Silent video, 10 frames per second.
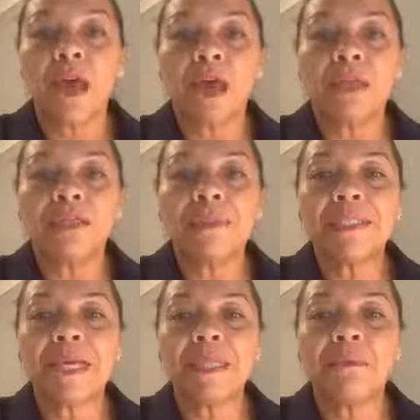And we
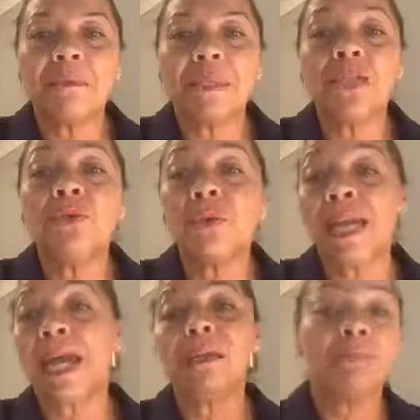say that within your
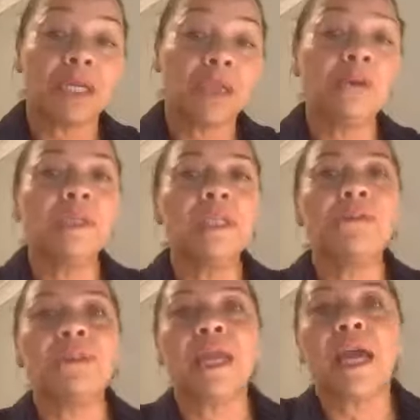name, and only
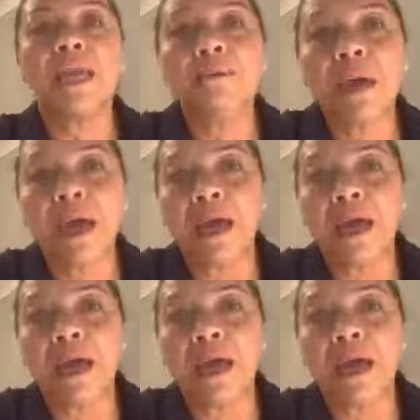your name,